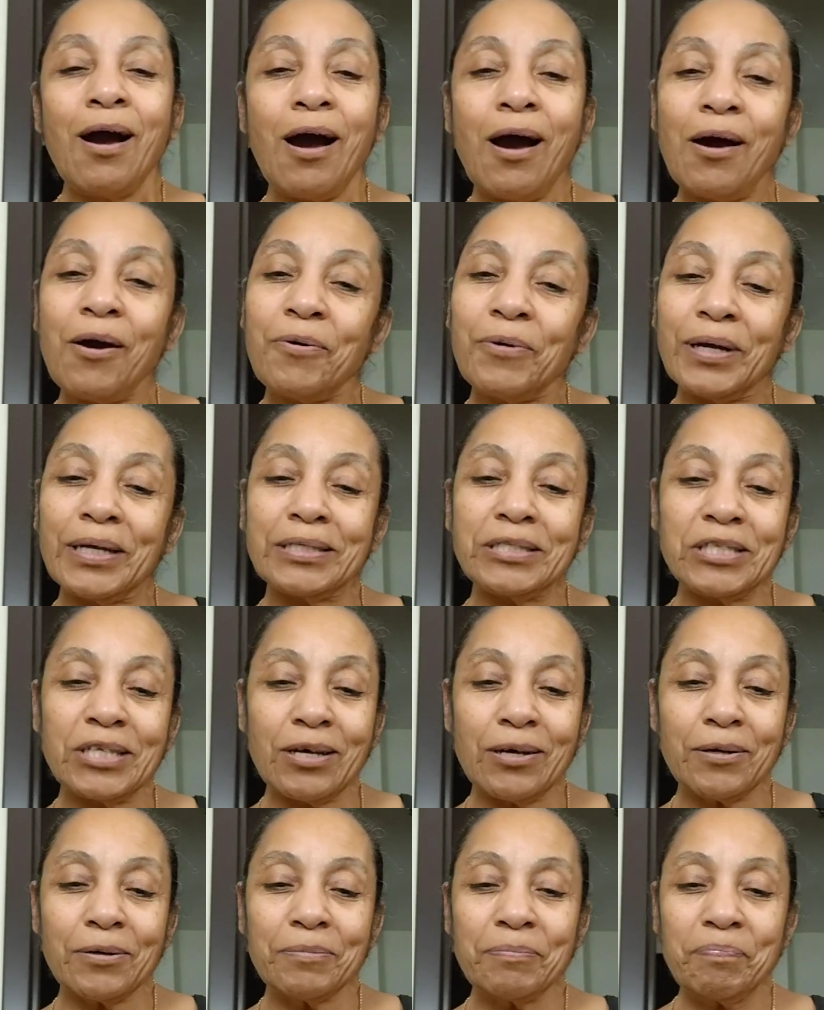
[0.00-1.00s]
All right,
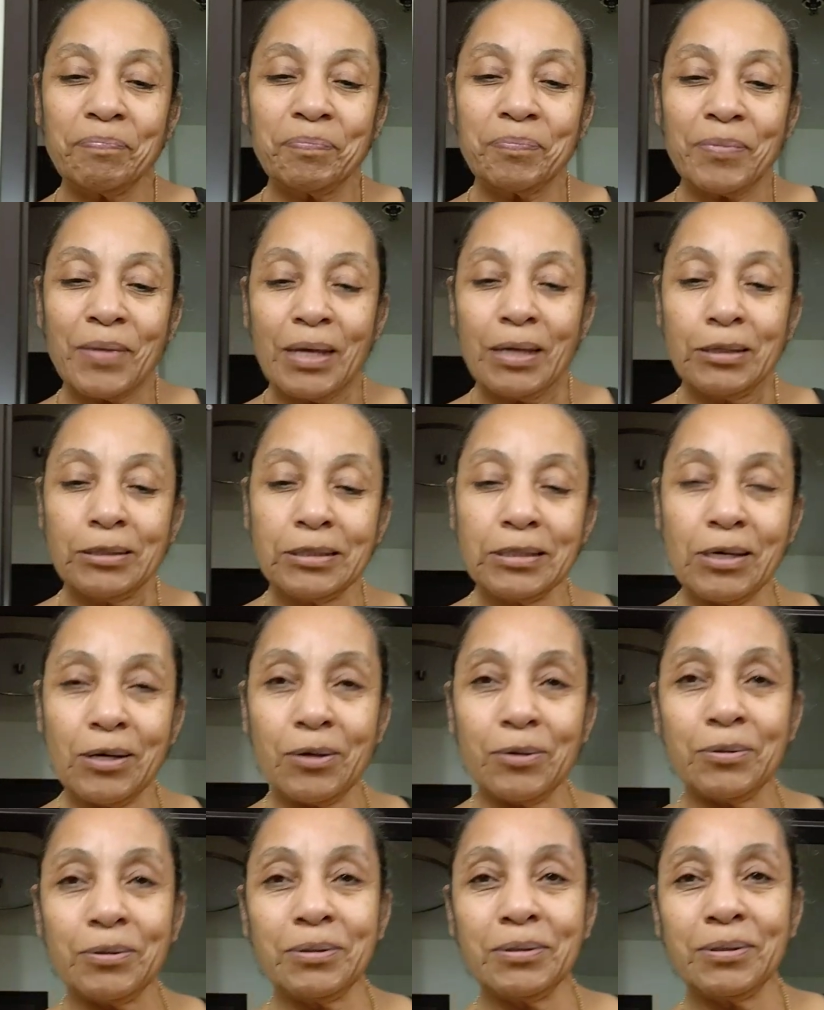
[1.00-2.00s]
y'all.
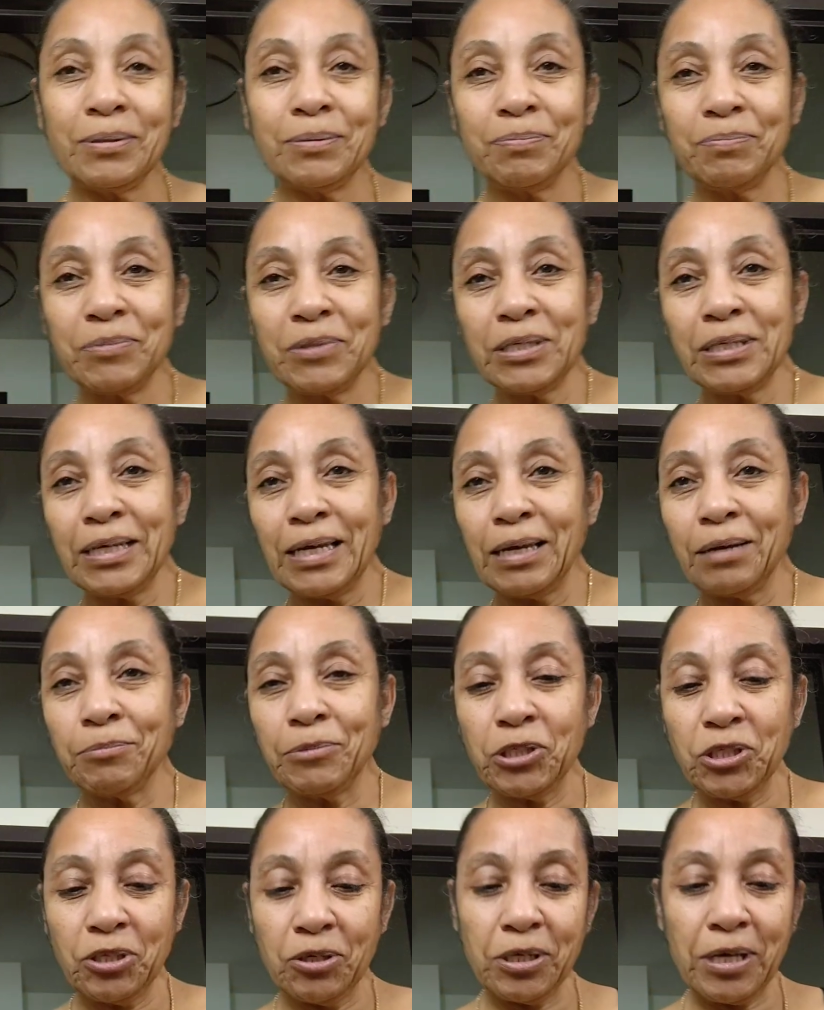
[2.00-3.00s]
So today I'm
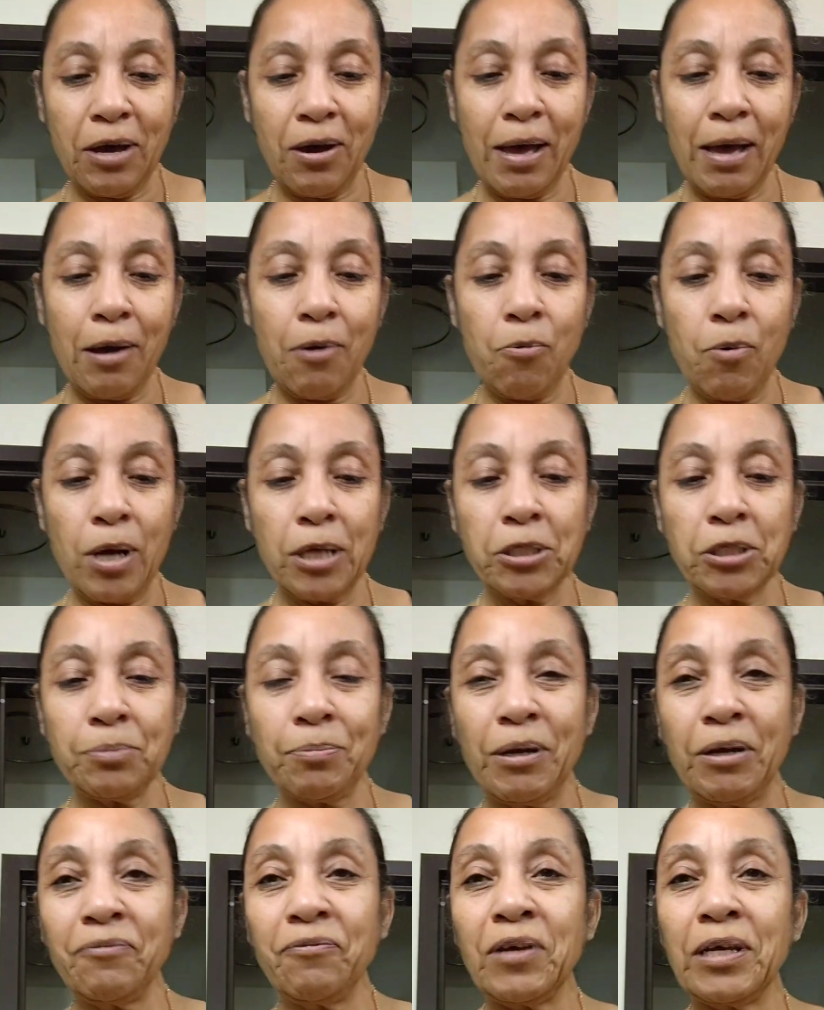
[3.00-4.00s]
going to show y'all how I wash
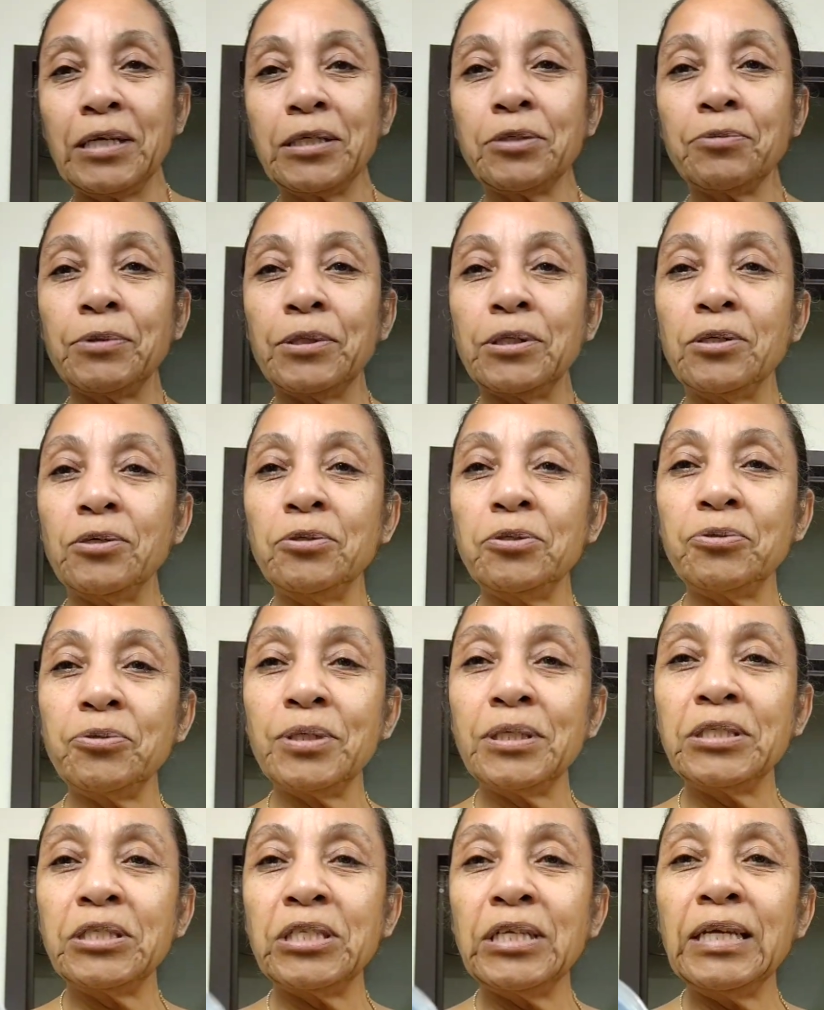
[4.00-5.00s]
my face with
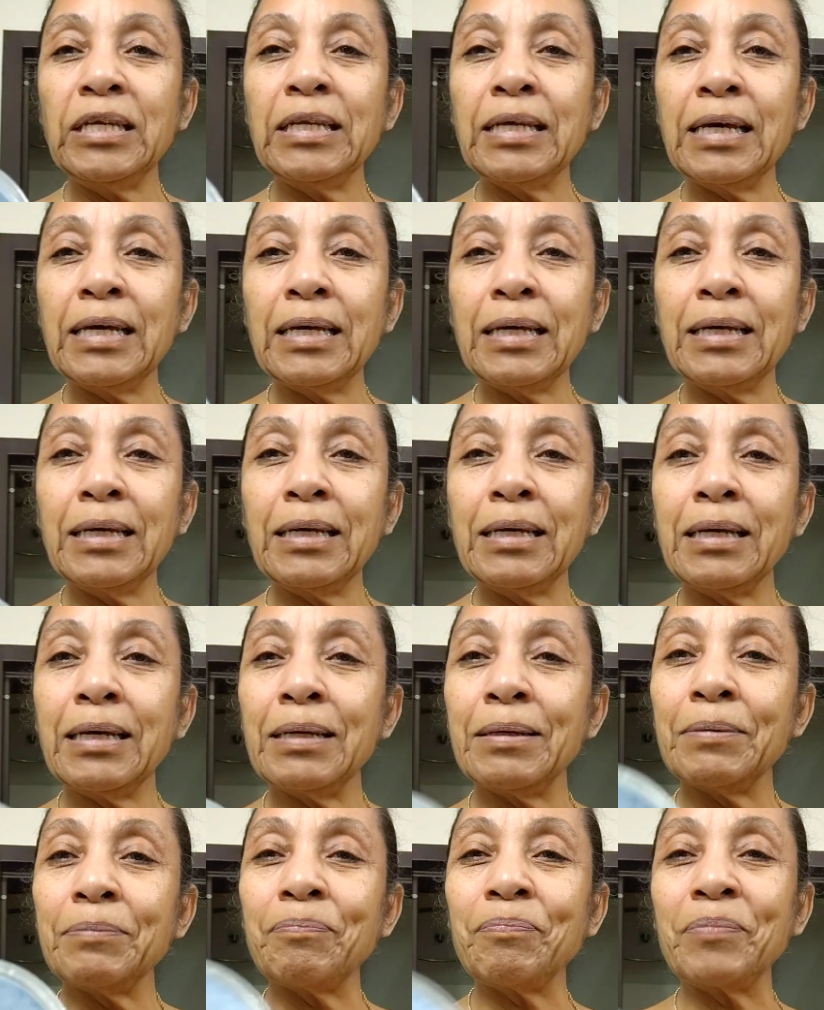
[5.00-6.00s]
Neutrogena.
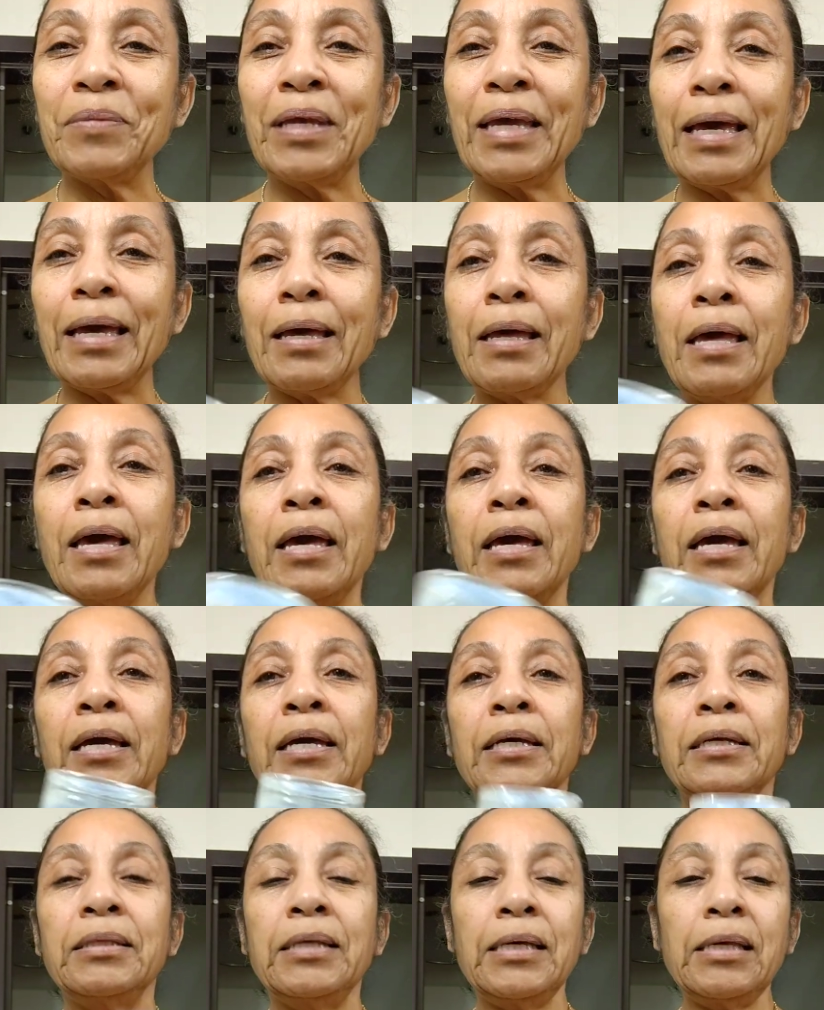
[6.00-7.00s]
Yeah.
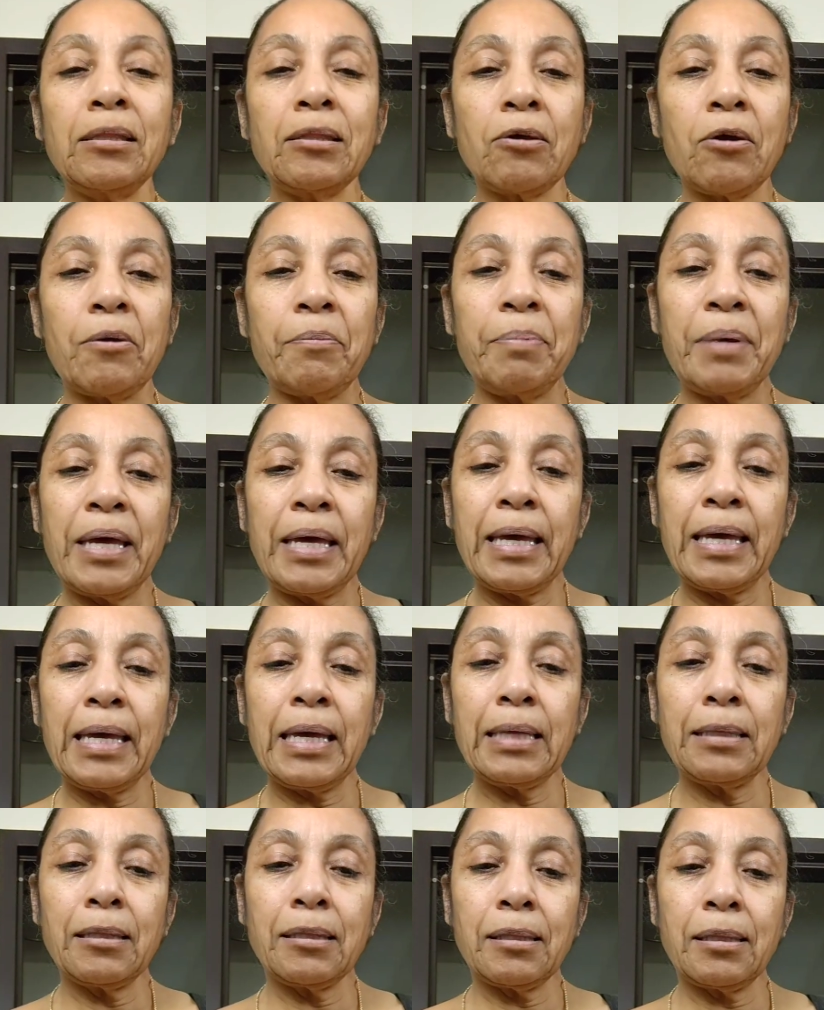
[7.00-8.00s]
These are
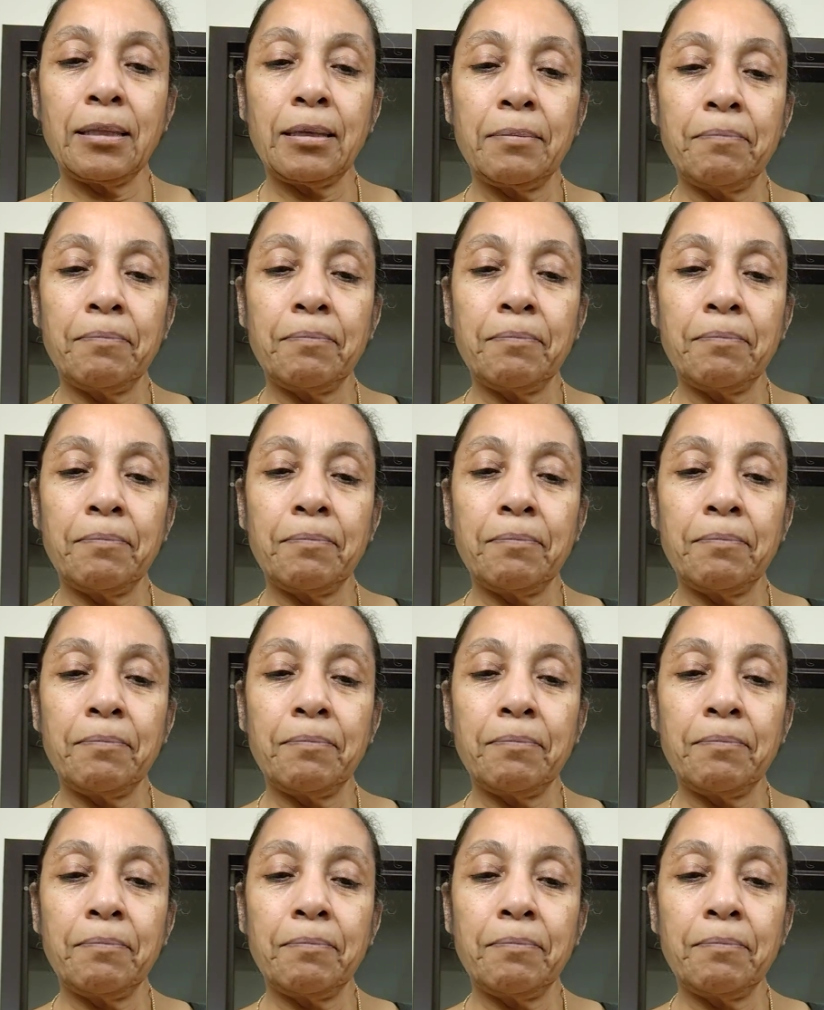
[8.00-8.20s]
pads.